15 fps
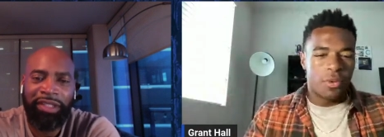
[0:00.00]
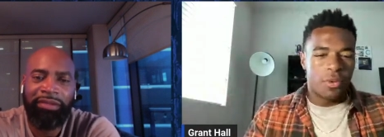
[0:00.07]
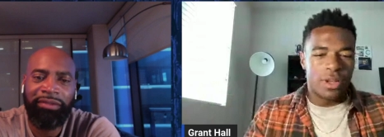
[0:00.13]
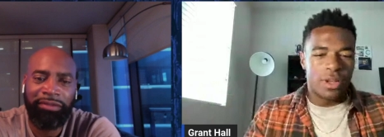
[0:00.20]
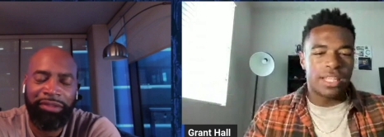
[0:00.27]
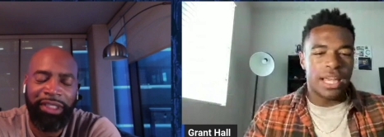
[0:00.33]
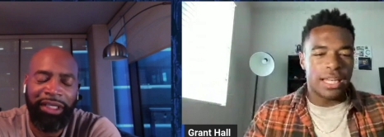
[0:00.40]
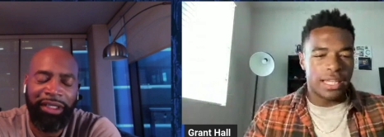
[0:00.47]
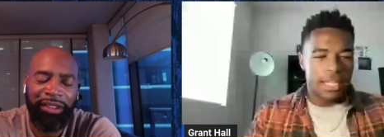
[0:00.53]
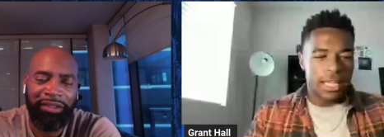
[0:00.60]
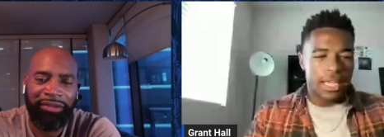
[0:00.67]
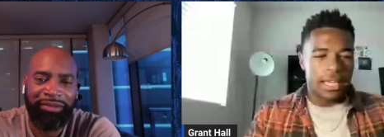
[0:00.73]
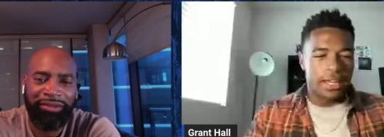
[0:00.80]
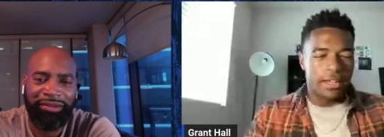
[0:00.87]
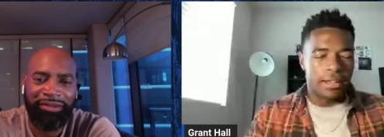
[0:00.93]
Speaker 1: Once yeah. I
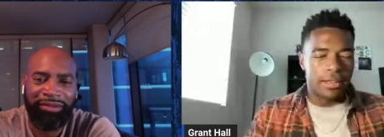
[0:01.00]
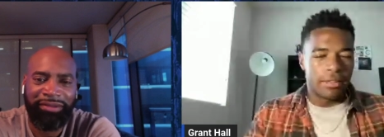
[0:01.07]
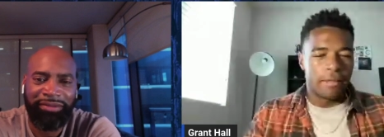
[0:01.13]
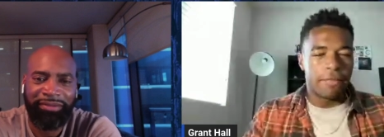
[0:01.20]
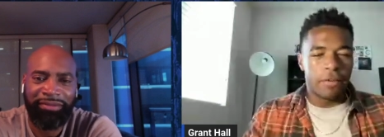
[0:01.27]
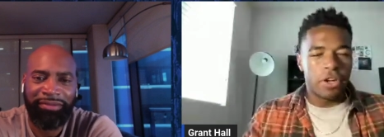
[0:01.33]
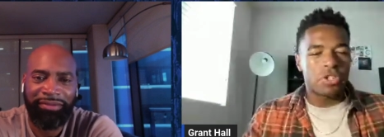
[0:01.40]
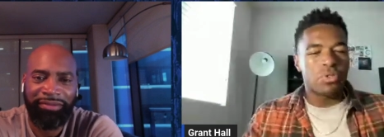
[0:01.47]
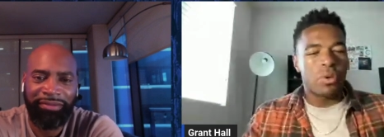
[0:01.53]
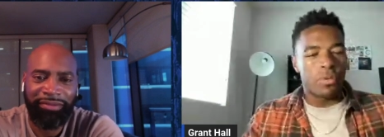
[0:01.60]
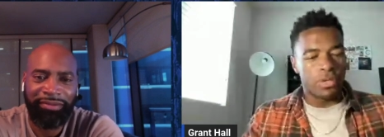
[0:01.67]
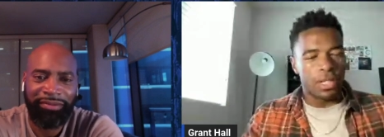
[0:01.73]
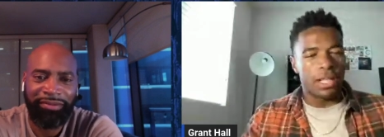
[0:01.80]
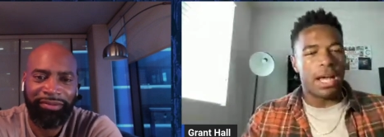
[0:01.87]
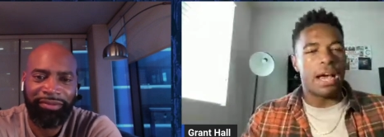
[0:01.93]
did, the first
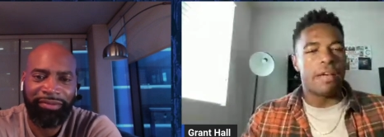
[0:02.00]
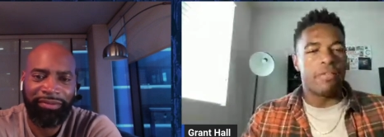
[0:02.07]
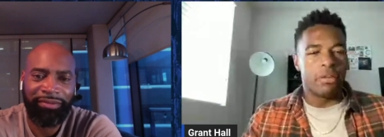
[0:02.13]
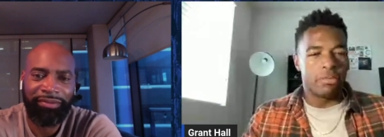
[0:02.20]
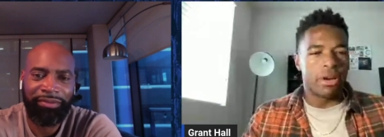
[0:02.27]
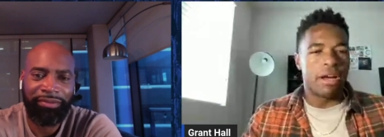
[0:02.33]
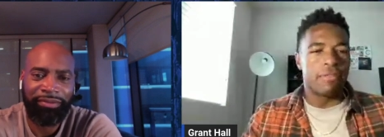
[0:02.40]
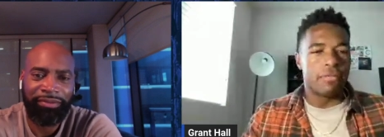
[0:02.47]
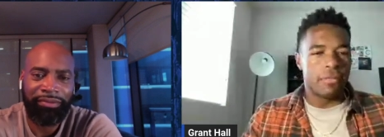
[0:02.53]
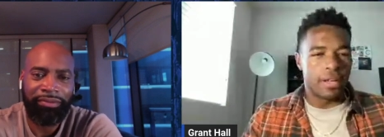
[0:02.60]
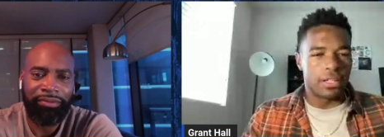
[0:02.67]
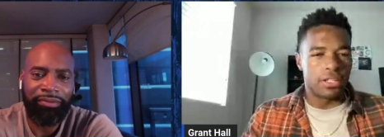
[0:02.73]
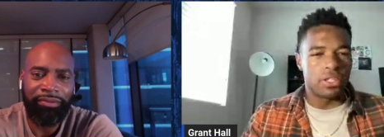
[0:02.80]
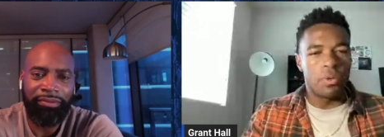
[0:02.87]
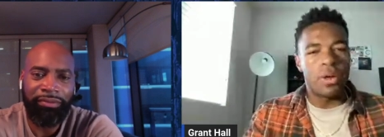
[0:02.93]
one was a live improv
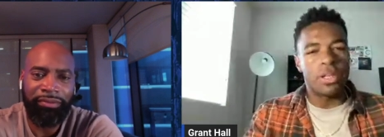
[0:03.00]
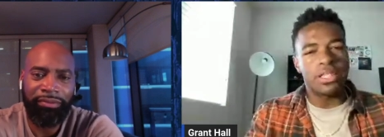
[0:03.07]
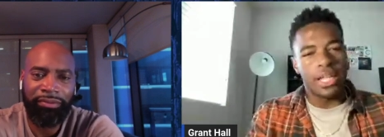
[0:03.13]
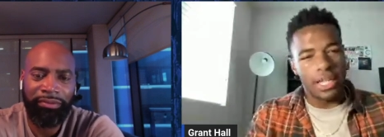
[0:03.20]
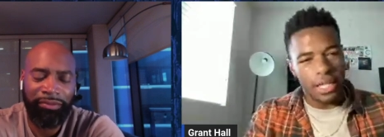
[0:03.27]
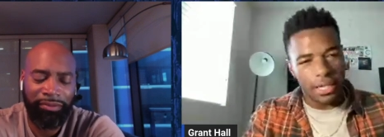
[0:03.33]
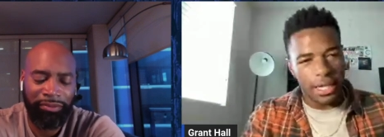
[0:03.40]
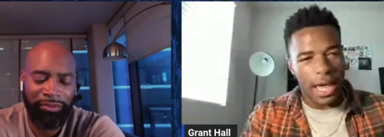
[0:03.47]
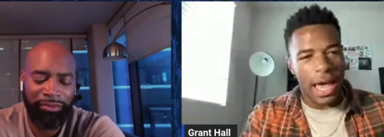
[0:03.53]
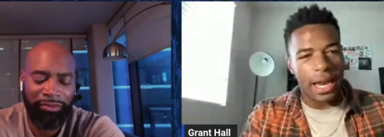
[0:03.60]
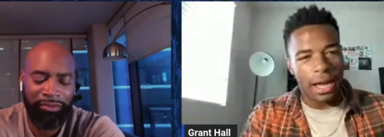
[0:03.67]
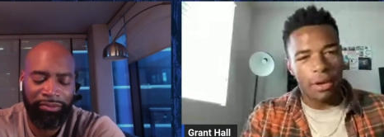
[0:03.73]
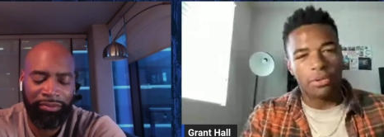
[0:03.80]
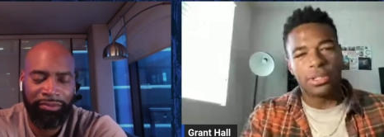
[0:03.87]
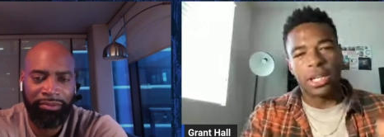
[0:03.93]
event. So once I did
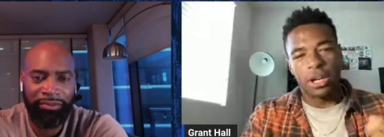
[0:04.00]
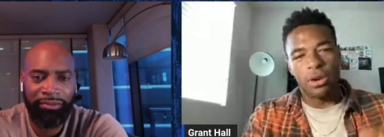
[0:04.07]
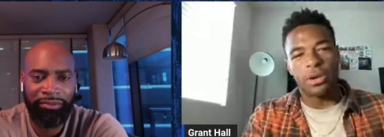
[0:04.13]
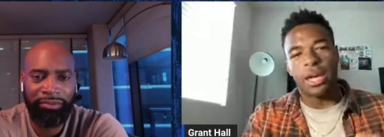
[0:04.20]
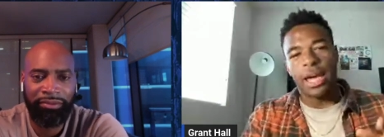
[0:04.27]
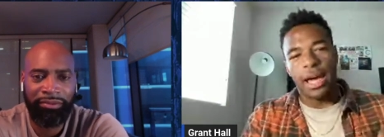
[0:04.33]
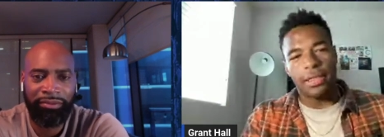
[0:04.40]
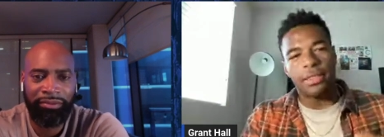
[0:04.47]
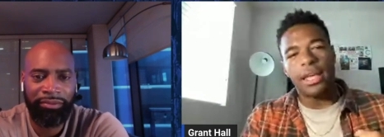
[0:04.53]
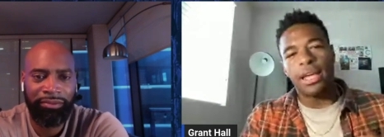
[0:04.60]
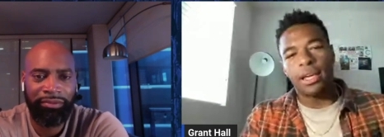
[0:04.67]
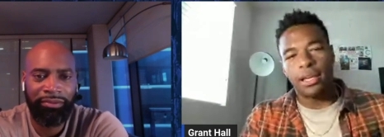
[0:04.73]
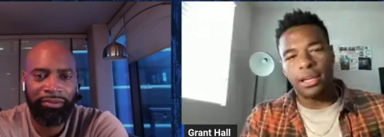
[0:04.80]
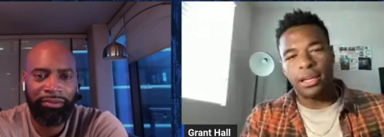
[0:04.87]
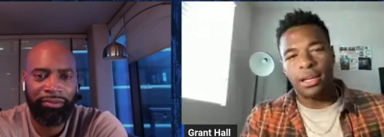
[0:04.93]
that, I was like, okay, I
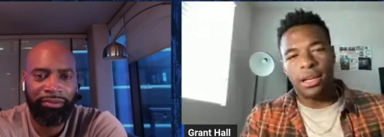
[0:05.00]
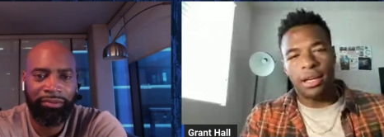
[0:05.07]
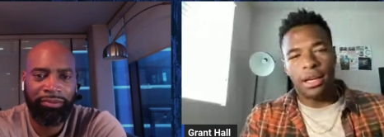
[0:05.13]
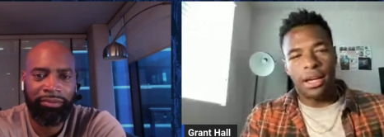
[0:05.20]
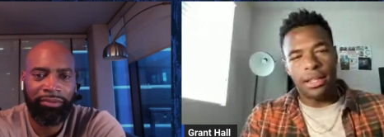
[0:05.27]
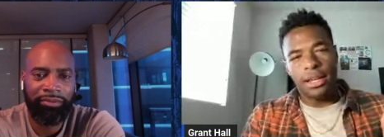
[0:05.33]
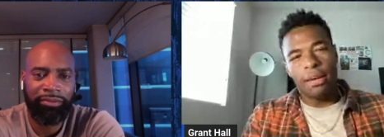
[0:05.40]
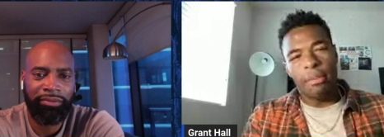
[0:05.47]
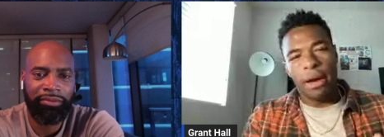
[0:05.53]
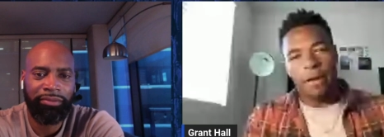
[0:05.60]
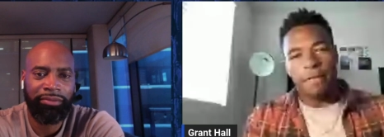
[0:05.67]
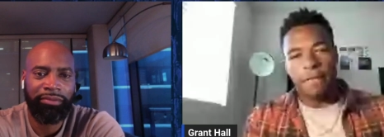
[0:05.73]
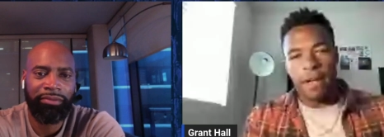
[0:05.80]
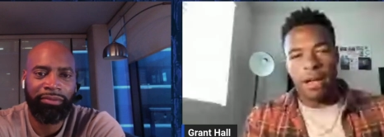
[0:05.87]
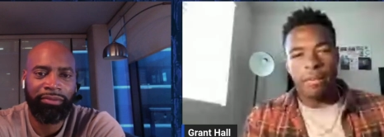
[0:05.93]
think I think I
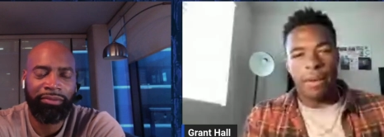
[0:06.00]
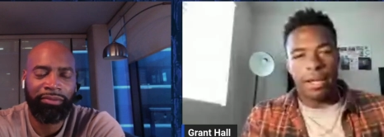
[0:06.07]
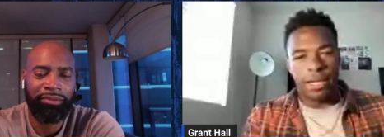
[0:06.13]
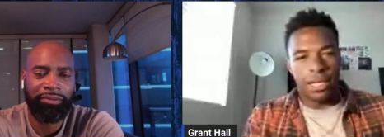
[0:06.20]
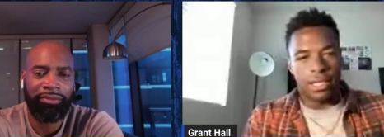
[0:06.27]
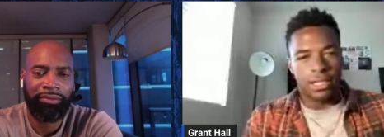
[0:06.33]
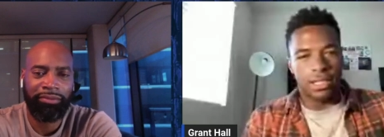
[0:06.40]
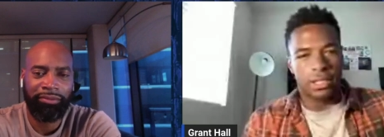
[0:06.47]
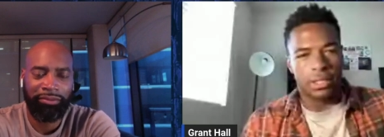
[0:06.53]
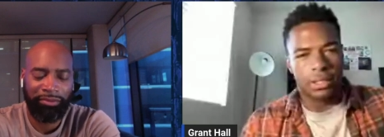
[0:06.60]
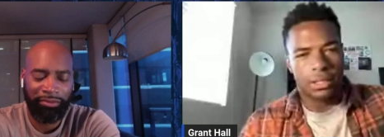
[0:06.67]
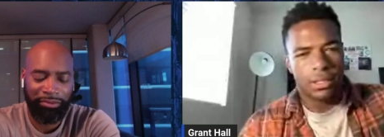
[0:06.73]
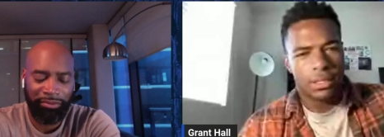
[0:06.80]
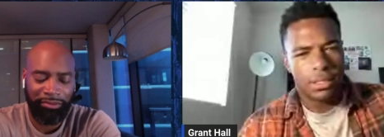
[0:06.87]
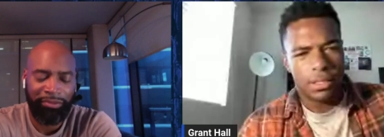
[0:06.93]
might have found my niche
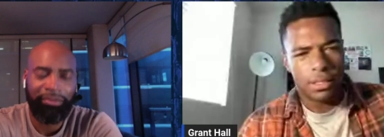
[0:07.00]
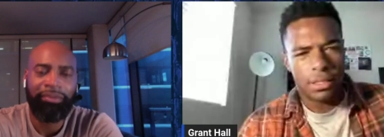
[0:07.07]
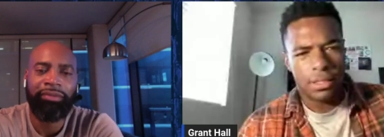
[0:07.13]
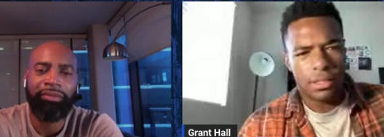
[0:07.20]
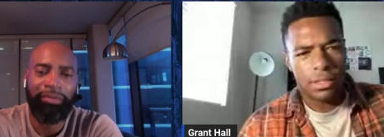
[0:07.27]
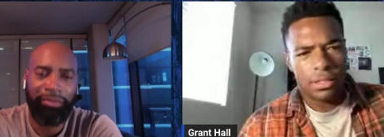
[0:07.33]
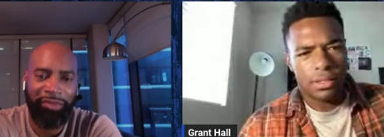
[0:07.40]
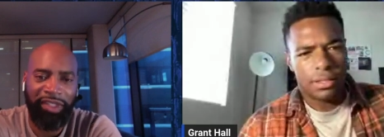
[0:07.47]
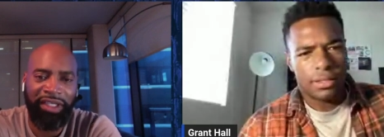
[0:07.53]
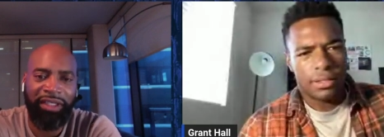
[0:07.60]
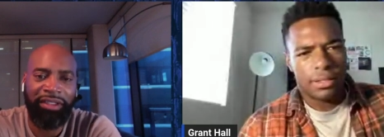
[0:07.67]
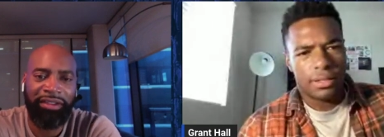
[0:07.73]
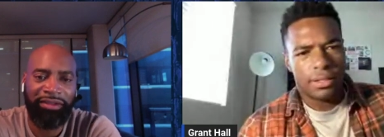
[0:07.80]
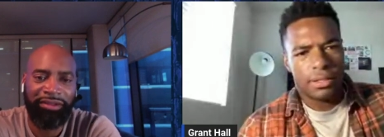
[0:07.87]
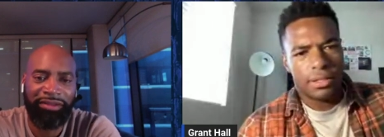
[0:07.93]
here.
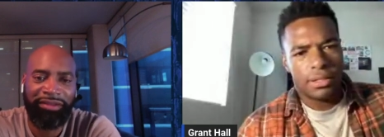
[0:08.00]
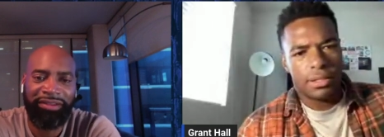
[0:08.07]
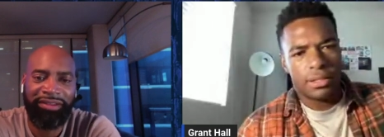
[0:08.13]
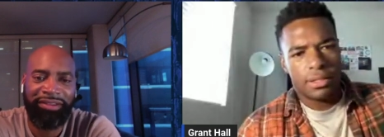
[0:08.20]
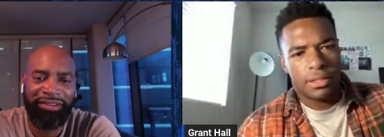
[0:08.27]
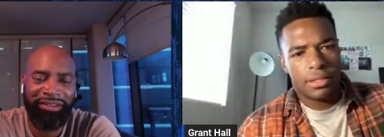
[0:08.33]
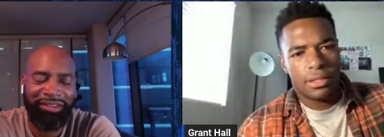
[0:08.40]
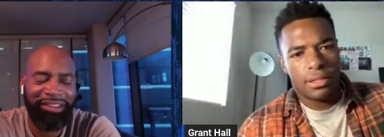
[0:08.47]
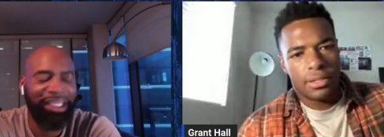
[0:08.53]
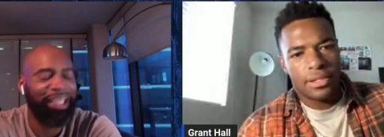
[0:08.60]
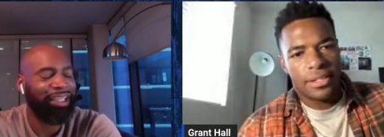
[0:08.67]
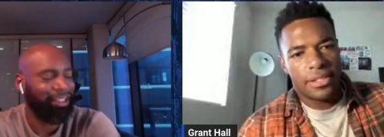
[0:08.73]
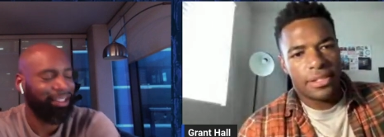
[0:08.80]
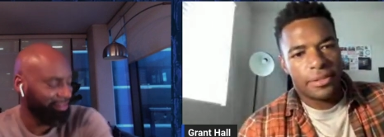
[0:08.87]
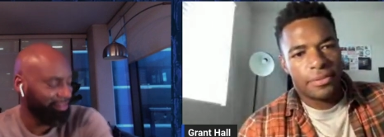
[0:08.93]
Yeah. Yeah.